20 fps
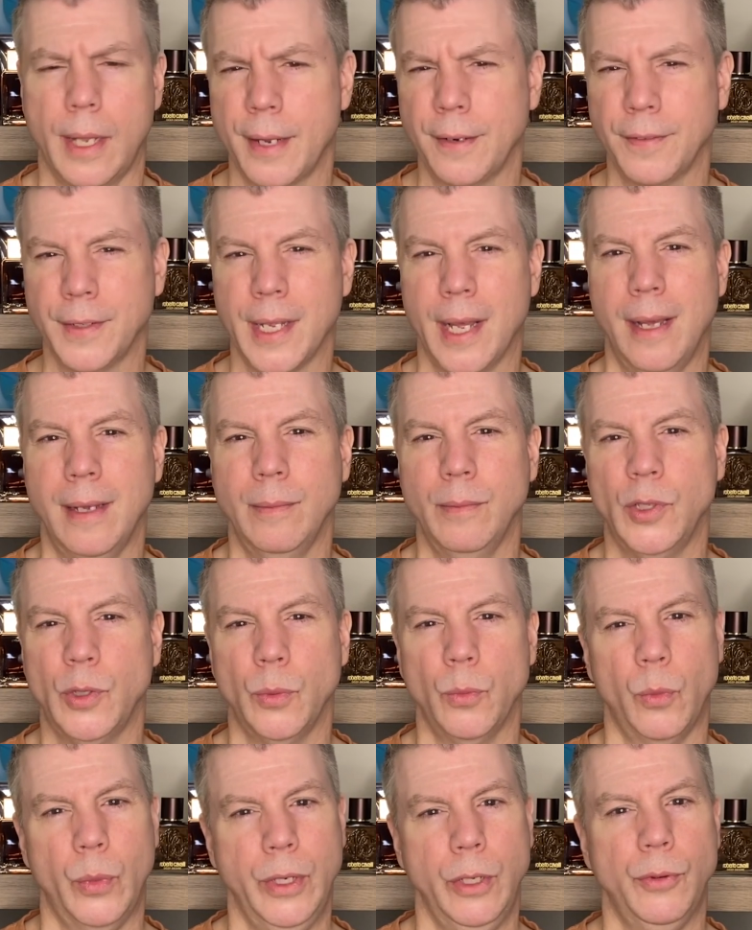A lot of
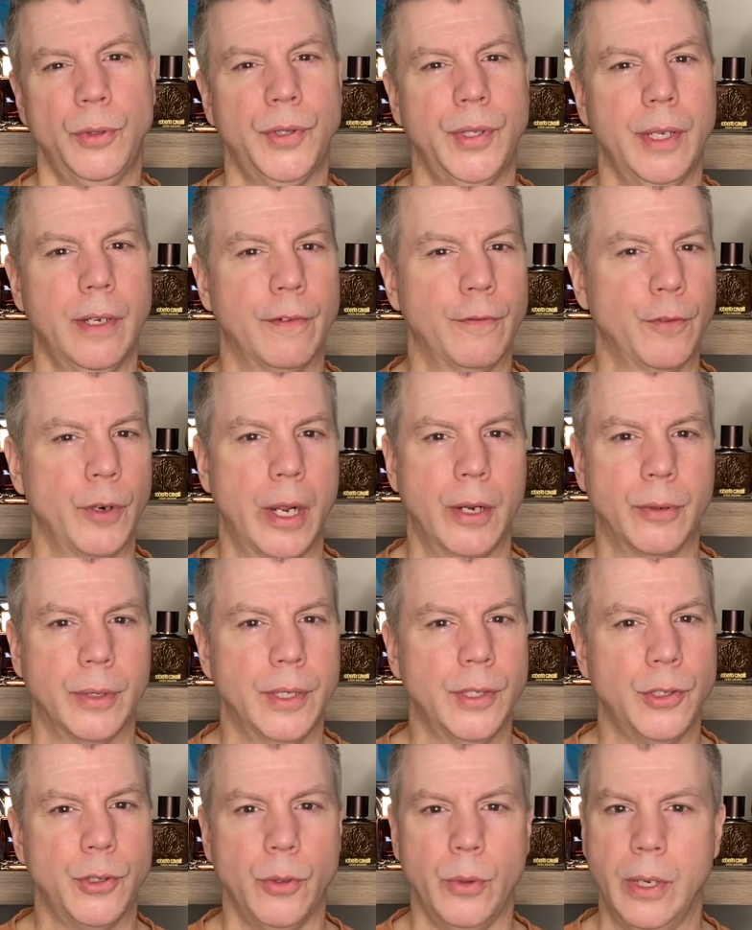times when you see a
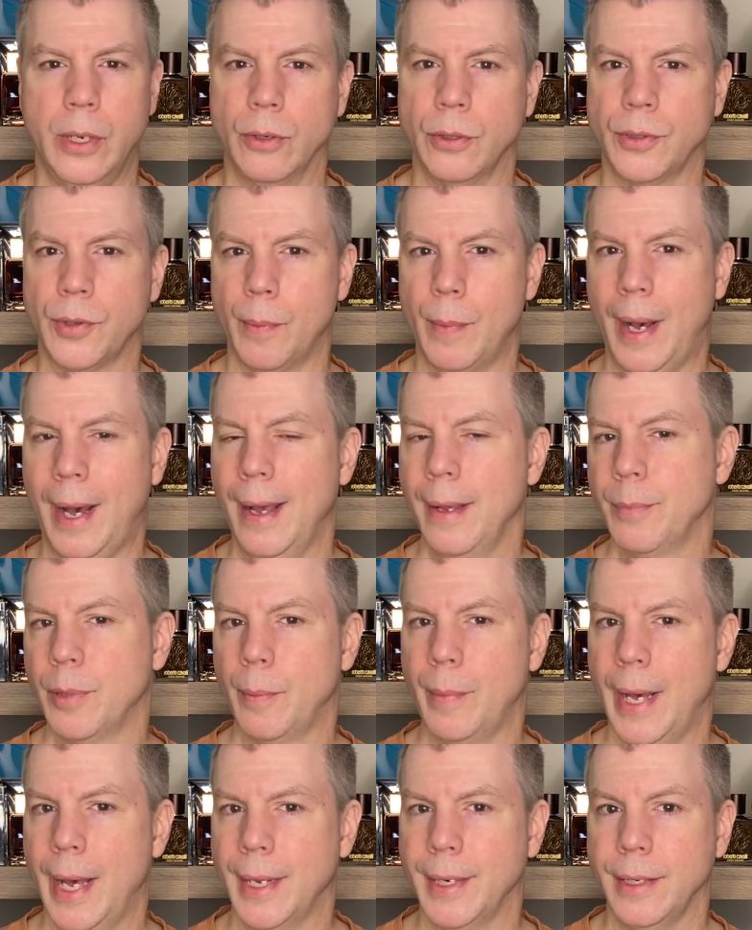fragrance, you hear some hype
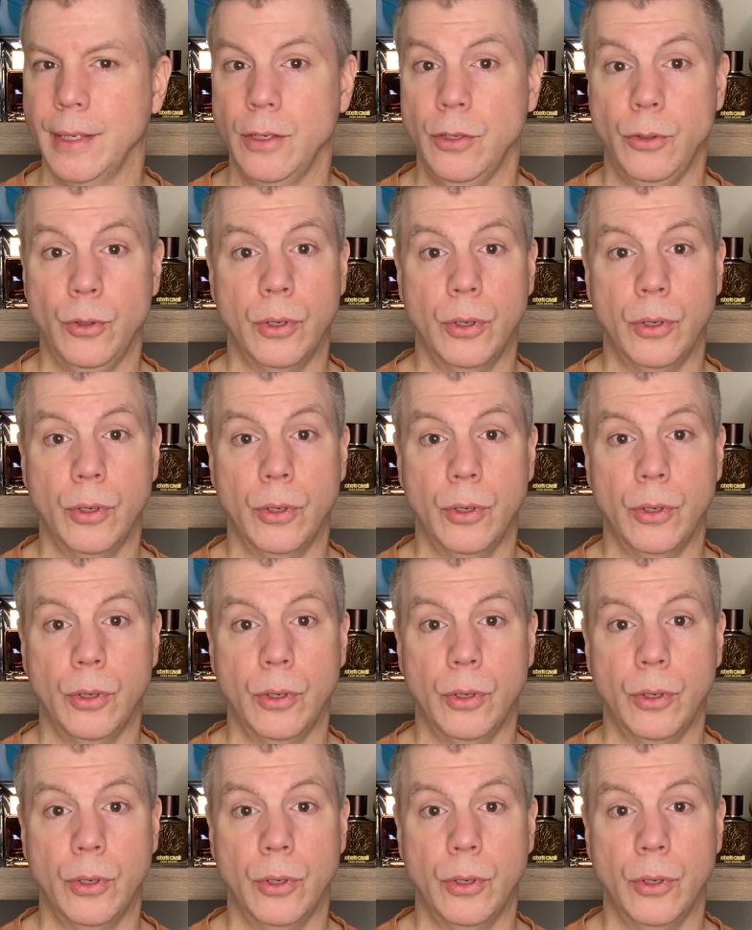about it,